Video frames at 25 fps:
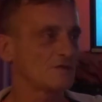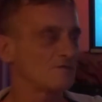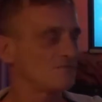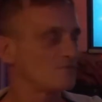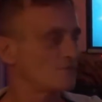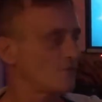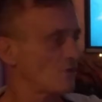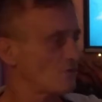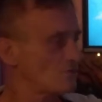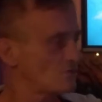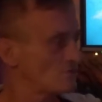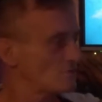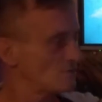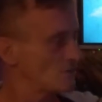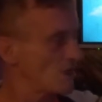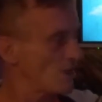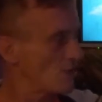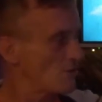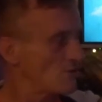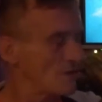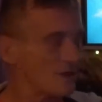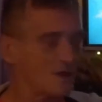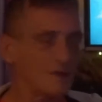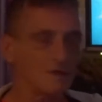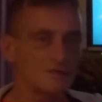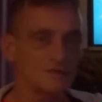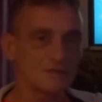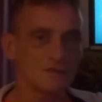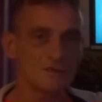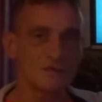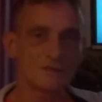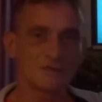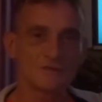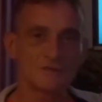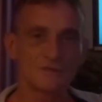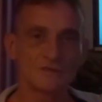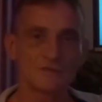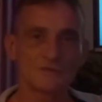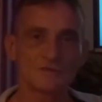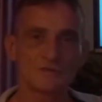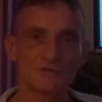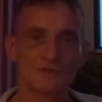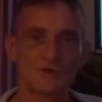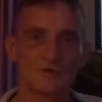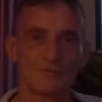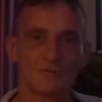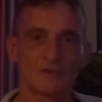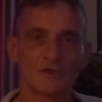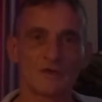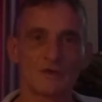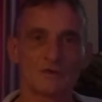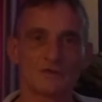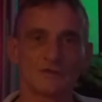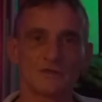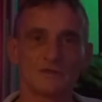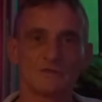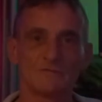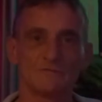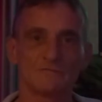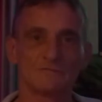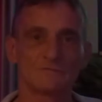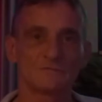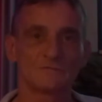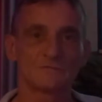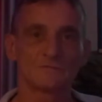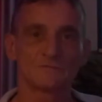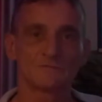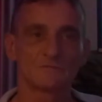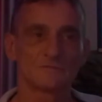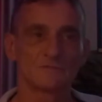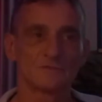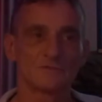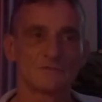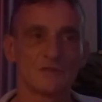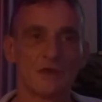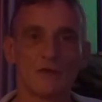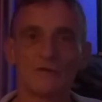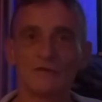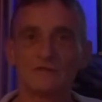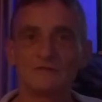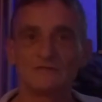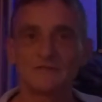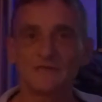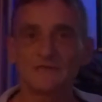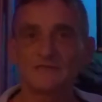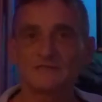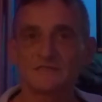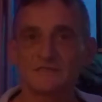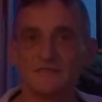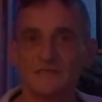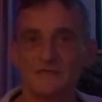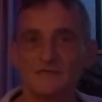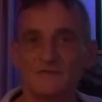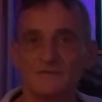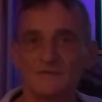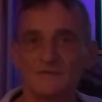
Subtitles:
even know it, do you? Do you know what I mean? I didn't know it existed.